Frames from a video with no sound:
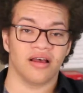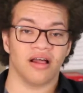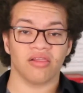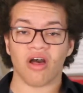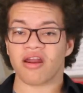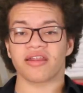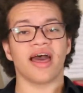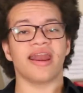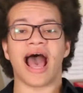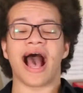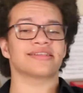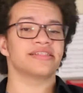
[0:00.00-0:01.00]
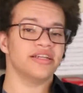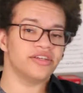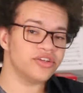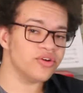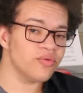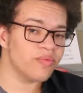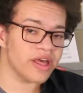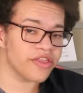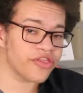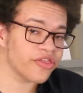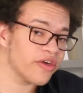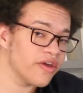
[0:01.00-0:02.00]
a lot of that has to do
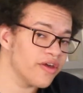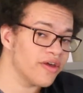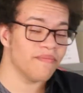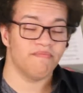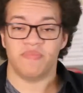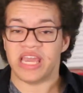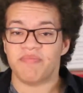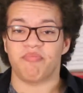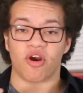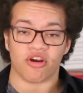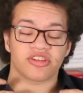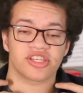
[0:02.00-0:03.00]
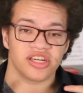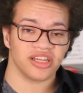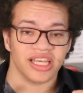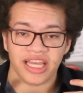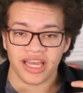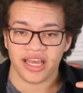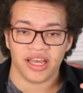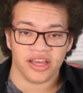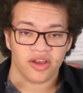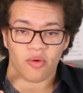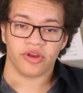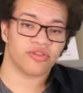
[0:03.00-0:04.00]
with me personally
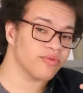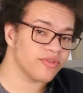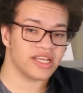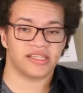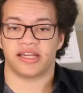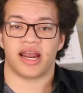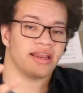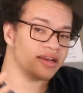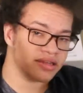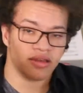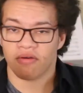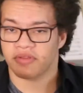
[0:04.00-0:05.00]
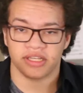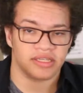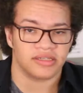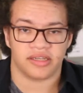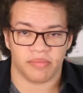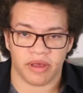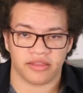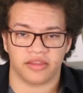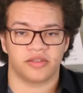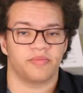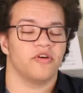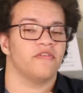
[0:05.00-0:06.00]
going through this. And I know this isn't about
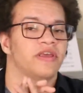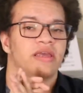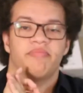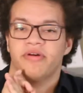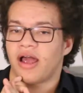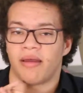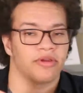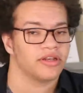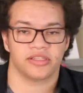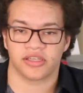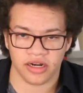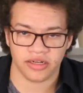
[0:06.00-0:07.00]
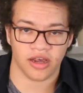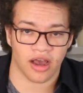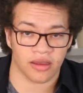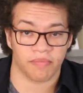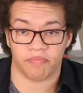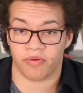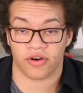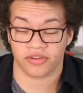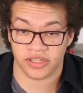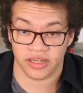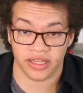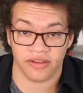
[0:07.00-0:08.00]
this movie, but I'm just going to talk
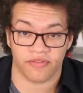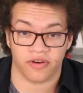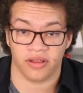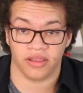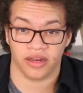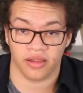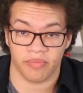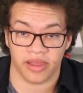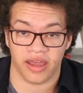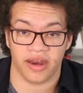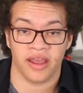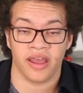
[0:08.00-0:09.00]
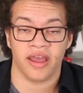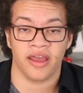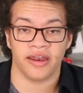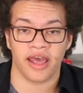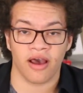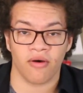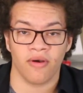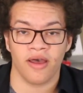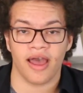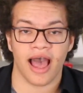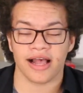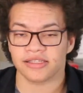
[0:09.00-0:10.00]
personally for a little bit. Now,
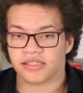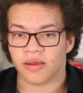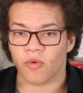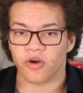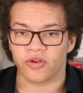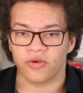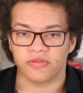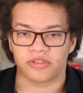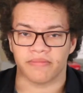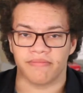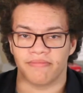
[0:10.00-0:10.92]
as someone who's